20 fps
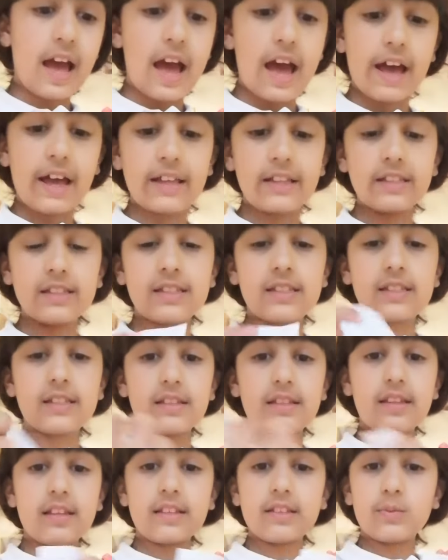and
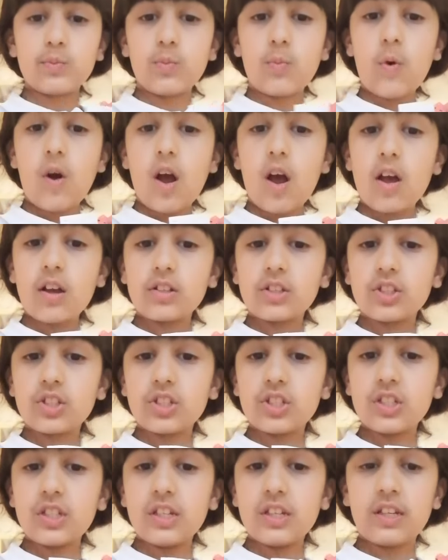this
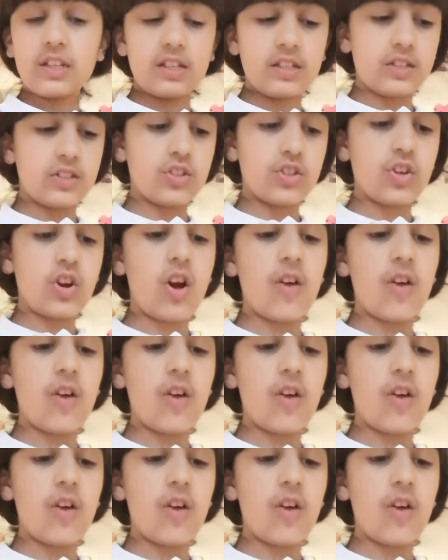worksheet.